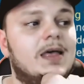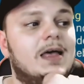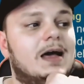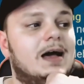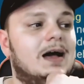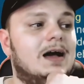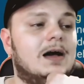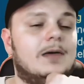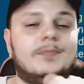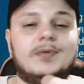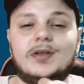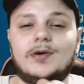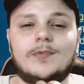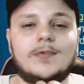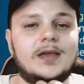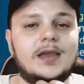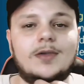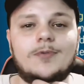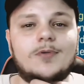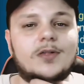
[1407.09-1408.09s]
but
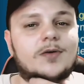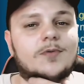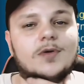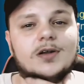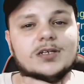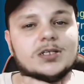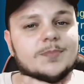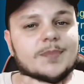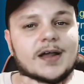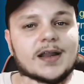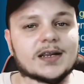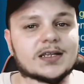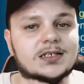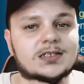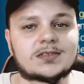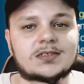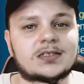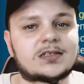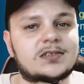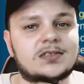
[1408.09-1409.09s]
it really wasn't as bad
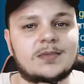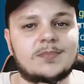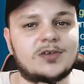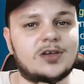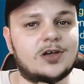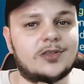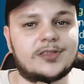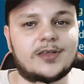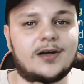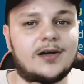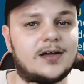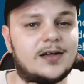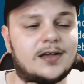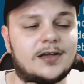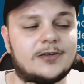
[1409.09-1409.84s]
as some of y'all thought, huh?